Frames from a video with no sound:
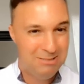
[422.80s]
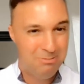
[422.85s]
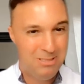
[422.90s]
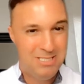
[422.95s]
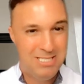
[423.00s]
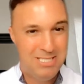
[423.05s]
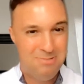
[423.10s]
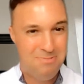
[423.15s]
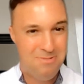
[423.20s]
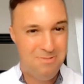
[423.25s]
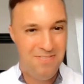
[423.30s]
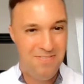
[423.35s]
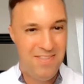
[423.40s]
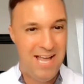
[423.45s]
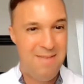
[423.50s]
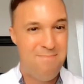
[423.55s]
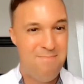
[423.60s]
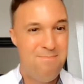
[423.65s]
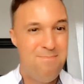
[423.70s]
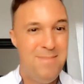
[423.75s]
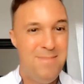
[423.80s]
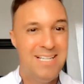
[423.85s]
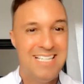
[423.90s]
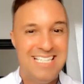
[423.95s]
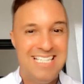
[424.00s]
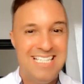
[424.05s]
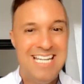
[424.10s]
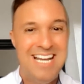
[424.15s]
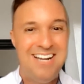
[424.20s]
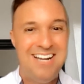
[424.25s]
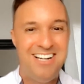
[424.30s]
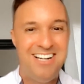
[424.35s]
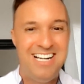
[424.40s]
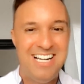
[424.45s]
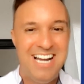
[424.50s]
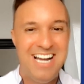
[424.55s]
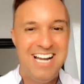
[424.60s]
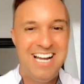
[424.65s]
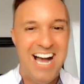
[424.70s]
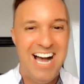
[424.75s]
because we didn't want that
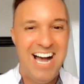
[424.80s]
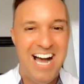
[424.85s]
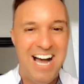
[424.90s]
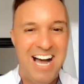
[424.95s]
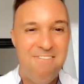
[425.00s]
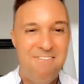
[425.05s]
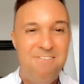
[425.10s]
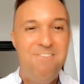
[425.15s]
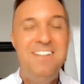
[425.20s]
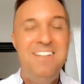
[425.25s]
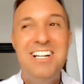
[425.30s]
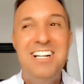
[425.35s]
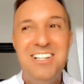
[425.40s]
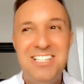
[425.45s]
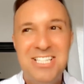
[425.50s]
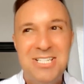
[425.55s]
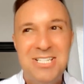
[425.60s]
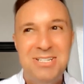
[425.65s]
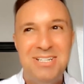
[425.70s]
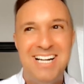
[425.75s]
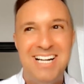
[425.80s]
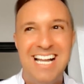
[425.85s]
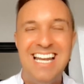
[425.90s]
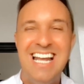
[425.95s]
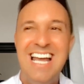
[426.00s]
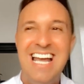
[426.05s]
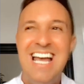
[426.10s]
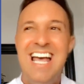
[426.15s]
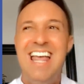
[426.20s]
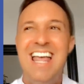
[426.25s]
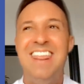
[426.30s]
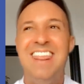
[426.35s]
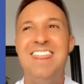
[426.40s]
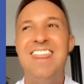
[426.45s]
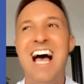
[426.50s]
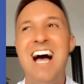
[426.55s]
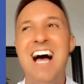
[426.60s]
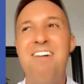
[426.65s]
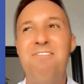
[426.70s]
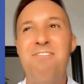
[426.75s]
military uh, feel to it.
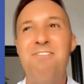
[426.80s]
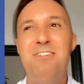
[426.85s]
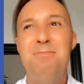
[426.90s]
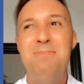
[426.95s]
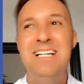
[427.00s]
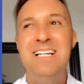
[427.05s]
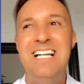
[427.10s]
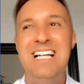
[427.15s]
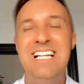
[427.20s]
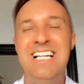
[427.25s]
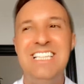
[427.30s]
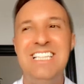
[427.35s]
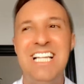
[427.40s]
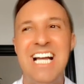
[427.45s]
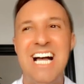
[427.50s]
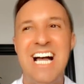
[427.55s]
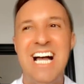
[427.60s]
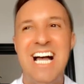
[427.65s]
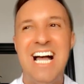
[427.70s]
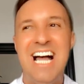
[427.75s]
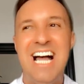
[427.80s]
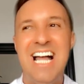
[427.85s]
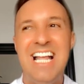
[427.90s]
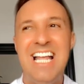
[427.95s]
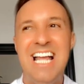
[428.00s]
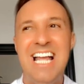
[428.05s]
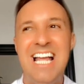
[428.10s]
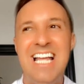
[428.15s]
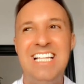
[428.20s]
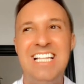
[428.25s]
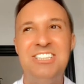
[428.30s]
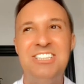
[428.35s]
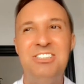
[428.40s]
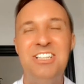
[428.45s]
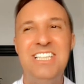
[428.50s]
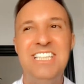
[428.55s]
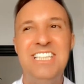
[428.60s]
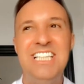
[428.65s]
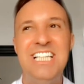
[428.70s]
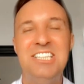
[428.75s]
That for me is a uh, is
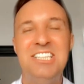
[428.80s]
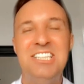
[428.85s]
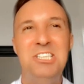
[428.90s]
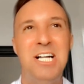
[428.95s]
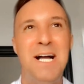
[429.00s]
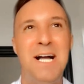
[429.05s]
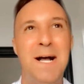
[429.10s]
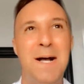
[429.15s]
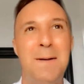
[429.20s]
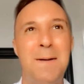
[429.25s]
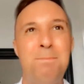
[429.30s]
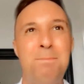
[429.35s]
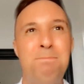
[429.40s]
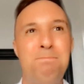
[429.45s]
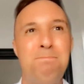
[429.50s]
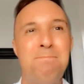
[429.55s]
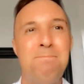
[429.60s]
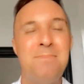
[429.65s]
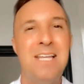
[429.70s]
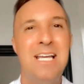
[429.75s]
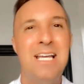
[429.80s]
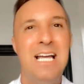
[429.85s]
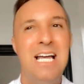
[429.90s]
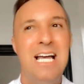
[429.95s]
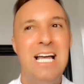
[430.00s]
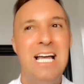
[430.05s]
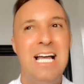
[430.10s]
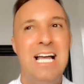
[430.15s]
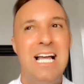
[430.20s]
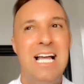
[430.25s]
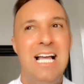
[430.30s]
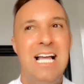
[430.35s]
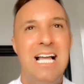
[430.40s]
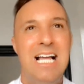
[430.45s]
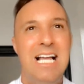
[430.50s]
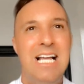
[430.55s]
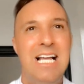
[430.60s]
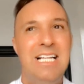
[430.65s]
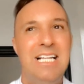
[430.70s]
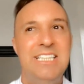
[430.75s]
just such a
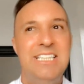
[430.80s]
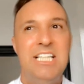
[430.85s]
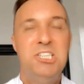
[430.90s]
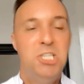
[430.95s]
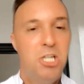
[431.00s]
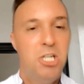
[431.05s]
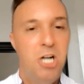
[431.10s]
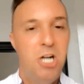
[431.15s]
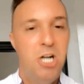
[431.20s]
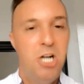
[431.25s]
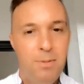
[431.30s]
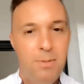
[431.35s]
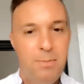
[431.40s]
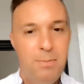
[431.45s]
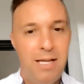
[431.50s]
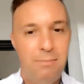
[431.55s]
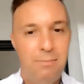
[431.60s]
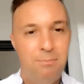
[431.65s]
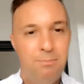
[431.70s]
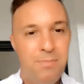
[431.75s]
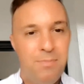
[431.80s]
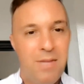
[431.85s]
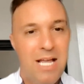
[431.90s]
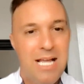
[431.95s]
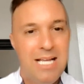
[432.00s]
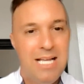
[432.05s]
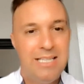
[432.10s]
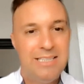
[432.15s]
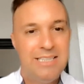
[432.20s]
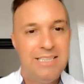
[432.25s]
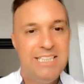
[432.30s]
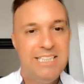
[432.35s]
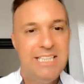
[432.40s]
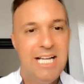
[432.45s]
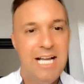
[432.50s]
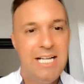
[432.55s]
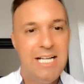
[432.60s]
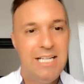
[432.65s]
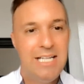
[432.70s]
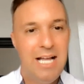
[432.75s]
it's such a compliment.
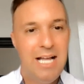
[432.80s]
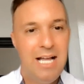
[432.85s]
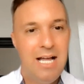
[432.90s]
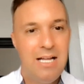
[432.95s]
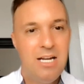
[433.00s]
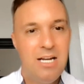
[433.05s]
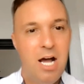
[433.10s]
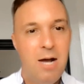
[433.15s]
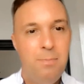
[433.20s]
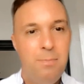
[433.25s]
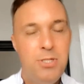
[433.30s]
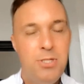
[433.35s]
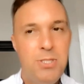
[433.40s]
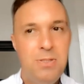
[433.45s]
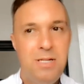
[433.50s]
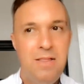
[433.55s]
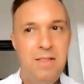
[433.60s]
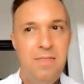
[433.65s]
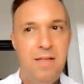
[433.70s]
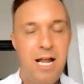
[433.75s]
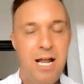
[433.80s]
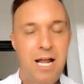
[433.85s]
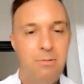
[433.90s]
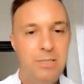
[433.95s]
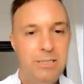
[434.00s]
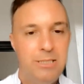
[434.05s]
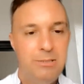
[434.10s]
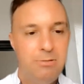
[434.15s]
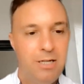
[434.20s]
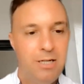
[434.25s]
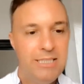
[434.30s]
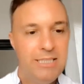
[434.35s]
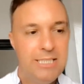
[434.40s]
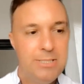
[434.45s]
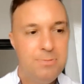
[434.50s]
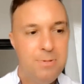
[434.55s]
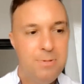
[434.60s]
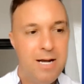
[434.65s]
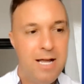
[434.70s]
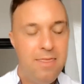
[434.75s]
It's uh, an opportunity that I was
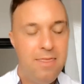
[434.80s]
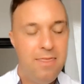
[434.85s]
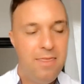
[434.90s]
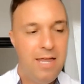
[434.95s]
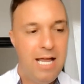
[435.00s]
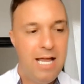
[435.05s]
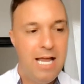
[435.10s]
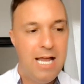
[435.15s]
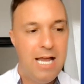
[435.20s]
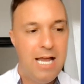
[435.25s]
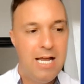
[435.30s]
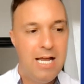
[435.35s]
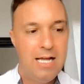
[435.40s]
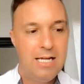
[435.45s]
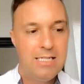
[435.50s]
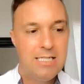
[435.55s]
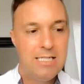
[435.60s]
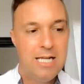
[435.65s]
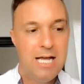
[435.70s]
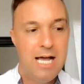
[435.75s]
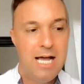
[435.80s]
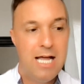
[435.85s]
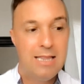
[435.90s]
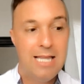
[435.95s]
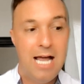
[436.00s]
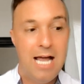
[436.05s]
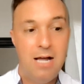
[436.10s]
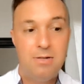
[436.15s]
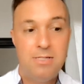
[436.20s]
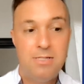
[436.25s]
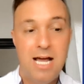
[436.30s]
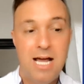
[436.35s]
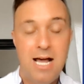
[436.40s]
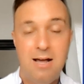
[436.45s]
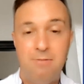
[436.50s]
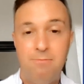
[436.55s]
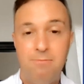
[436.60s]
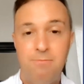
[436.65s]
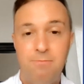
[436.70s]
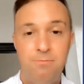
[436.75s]
trusted with and allowed to
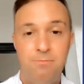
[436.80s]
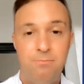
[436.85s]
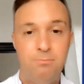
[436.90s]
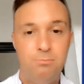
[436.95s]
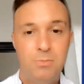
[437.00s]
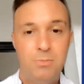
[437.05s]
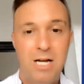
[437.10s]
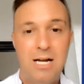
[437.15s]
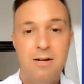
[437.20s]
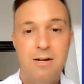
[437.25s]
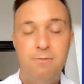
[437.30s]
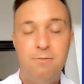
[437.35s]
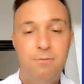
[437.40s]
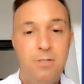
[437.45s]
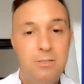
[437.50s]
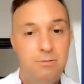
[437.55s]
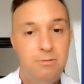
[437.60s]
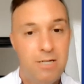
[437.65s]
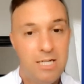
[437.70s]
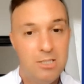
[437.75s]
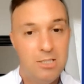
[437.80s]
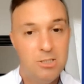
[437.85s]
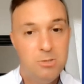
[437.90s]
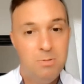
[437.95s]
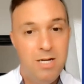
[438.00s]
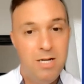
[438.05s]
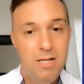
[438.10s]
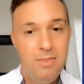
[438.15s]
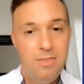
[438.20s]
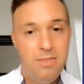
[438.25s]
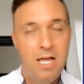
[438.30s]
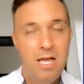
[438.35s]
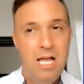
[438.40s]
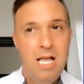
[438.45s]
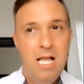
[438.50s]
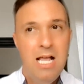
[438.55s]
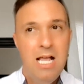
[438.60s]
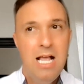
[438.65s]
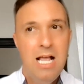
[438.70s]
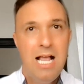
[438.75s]
have kind of free range with.
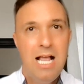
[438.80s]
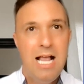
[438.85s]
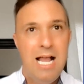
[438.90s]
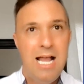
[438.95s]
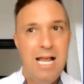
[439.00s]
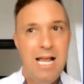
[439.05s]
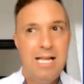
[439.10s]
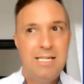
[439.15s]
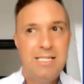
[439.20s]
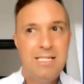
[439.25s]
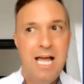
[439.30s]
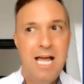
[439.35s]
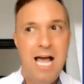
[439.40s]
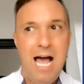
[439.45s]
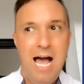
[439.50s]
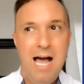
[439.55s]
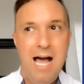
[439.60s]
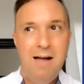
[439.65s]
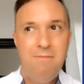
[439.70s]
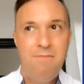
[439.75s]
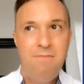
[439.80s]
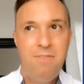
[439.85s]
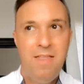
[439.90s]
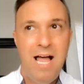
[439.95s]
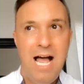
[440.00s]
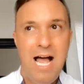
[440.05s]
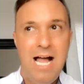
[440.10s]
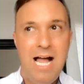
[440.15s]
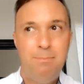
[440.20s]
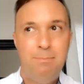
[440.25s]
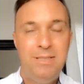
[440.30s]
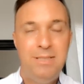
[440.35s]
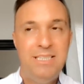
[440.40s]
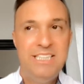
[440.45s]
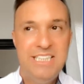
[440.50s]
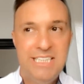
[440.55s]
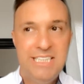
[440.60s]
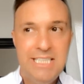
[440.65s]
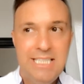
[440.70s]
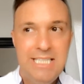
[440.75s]
And to have that
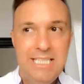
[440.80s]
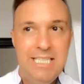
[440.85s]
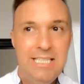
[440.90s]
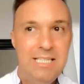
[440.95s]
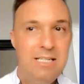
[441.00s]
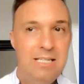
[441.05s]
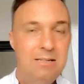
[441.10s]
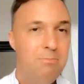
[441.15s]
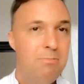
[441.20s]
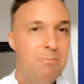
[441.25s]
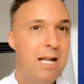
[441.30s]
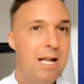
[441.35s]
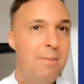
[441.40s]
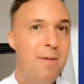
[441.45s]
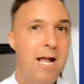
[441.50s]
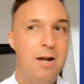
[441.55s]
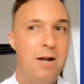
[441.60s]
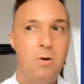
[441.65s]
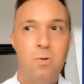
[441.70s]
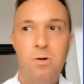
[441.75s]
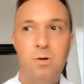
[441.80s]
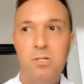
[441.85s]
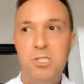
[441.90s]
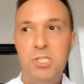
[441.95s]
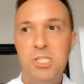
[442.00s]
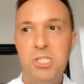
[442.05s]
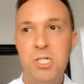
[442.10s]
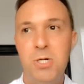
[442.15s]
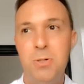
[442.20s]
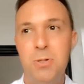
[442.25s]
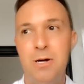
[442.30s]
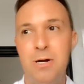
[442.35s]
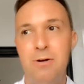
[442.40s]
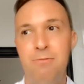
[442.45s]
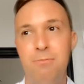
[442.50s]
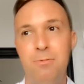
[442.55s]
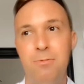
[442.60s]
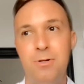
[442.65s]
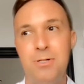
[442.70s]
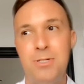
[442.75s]
be seen when I'm at a horse show
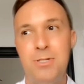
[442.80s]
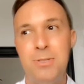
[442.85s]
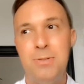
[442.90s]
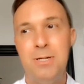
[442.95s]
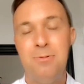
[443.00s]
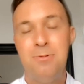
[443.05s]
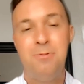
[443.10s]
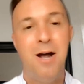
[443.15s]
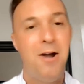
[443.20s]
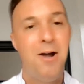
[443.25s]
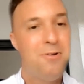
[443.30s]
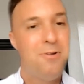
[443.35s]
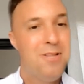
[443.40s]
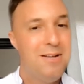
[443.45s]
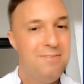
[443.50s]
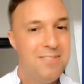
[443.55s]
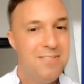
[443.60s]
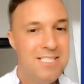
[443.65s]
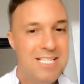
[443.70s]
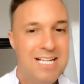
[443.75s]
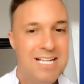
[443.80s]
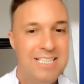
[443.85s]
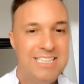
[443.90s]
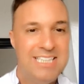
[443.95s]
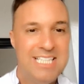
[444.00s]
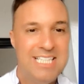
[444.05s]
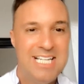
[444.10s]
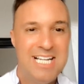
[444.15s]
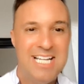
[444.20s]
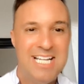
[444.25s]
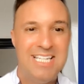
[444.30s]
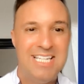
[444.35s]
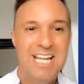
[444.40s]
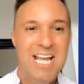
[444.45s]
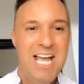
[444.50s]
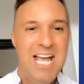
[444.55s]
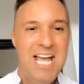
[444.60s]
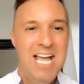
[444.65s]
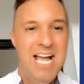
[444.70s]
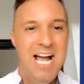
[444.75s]
or if we're doing rider level testing
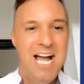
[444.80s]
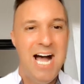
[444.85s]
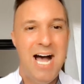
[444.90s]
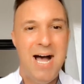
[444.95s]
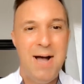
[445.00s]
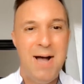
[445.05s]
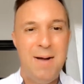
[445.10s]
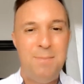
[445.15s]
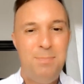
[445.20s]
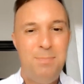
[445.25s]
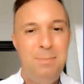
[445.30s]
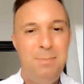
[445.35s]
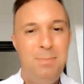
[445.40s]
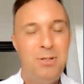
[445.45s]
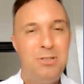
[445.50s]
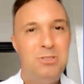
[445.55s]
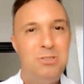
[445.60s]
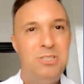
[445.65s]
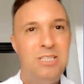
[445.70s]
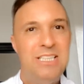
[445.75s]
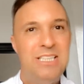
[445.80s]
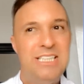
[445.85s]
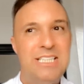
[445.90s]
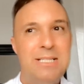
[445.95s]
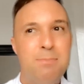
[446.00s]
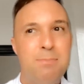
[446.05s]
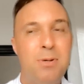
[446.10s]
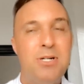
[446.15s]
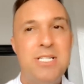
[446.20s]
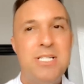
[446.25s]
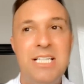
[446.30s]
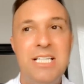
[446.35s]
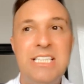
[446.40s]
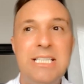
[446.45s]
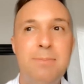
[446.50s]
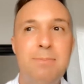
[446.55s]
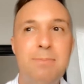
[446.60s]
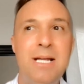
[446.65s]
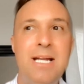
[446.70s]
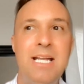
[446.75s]
and uh, people are just
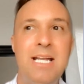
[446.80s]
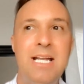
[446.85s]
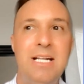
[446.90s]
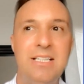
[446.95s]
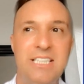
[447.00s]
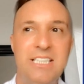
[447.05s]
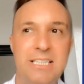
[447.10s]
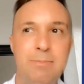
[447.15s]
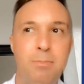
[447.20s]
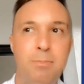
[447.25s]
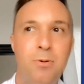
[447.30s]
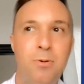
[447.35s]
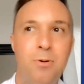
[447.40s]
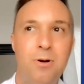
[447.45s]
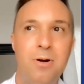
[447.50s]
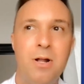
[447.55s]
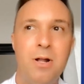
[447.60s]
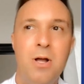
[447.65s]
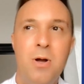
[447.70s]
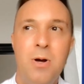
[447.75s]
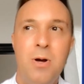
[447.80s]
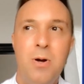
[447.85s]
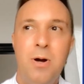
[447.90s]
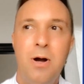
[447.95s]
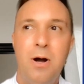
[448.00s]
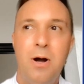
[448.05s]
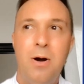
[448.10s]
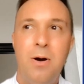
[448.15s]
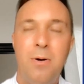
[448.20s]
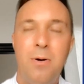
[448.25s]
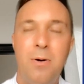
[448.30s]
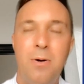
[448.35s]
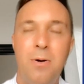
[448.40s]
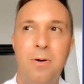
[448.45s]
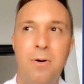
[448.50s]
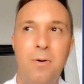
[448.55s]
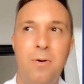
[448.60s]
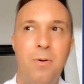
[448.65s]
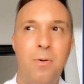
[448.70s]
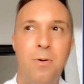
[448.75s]
participating in sport
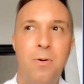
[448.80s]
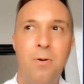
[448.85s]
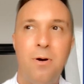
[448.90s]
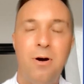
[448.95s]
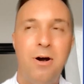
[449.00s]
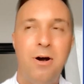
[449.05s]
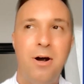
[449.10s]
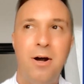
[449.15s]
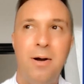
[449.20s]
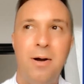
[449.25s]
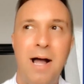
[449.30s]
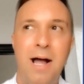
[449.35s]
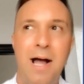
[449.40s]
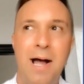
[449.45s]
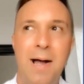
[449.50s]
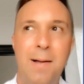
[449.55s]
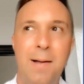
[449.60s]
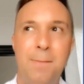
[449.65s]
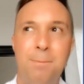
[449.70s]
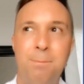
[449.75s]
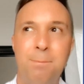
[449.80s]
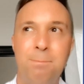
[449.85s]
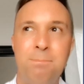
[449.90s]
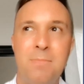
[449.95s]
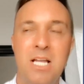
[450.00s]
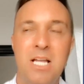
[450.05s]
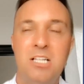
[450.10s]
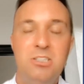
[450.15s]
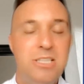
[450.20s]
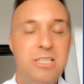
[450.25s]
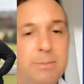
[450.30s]
or, or um,